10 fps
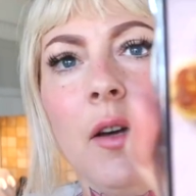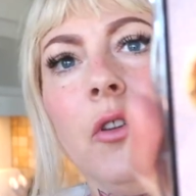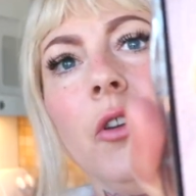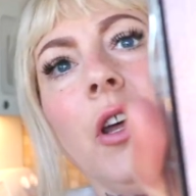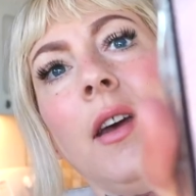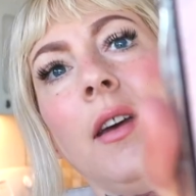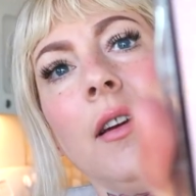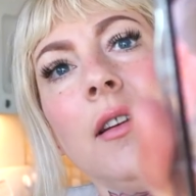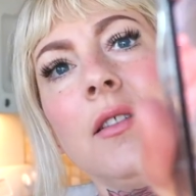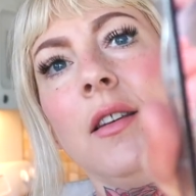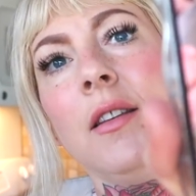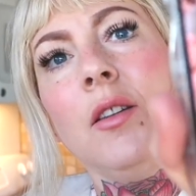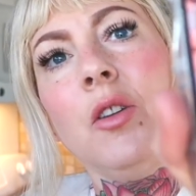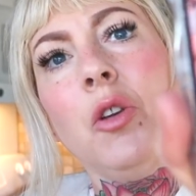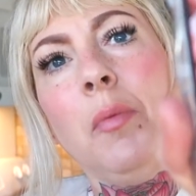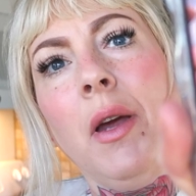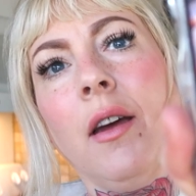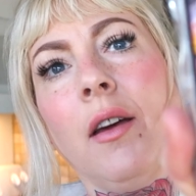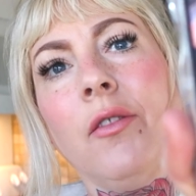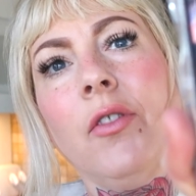deviled eggs and then you
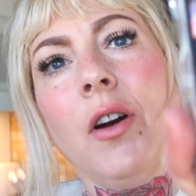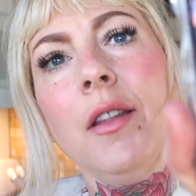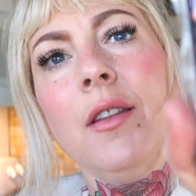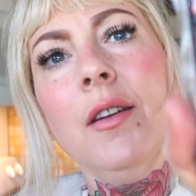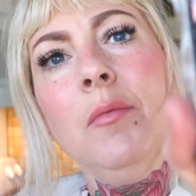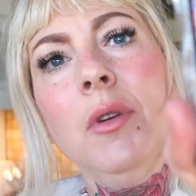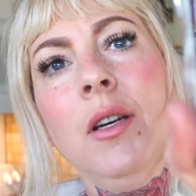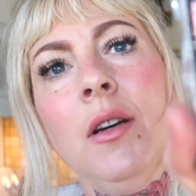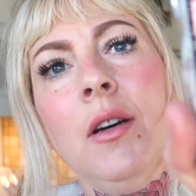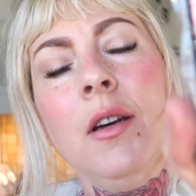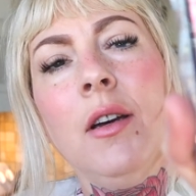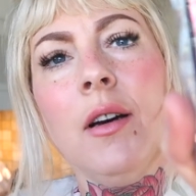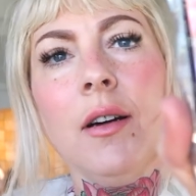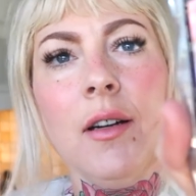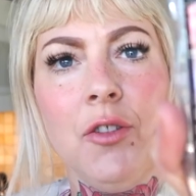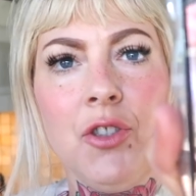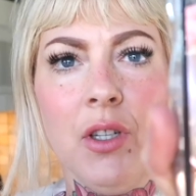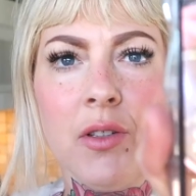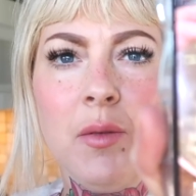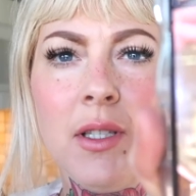pan fry them. She
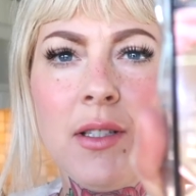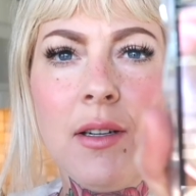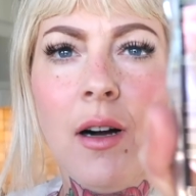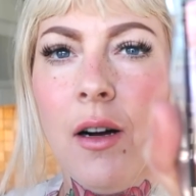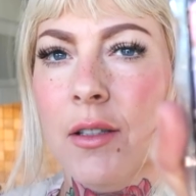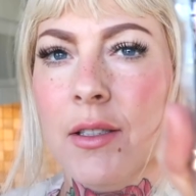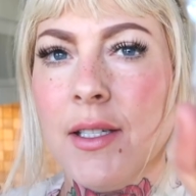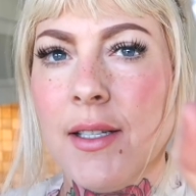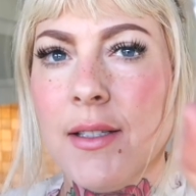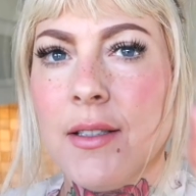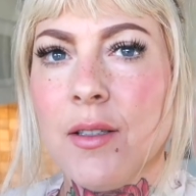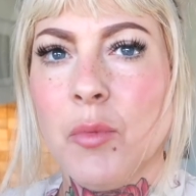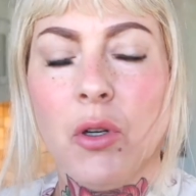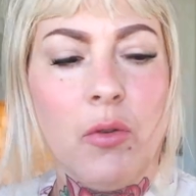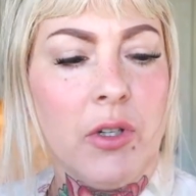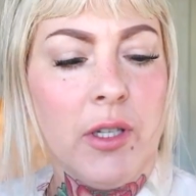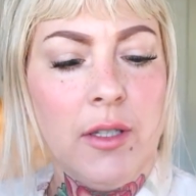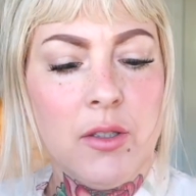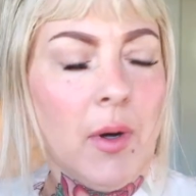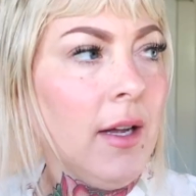also makes like a hollandaise to put over
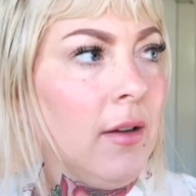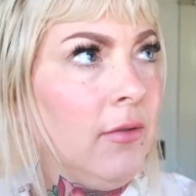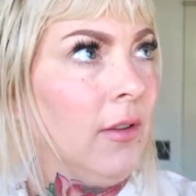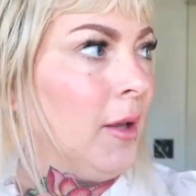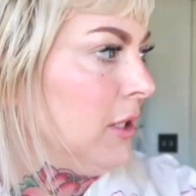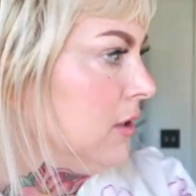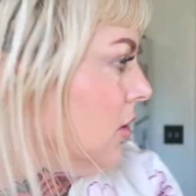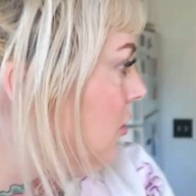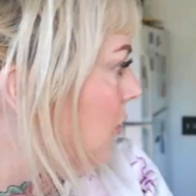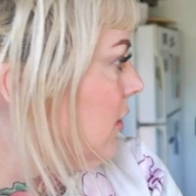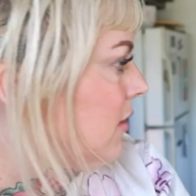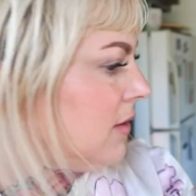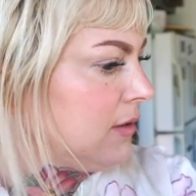it. Do I have lemon to do this?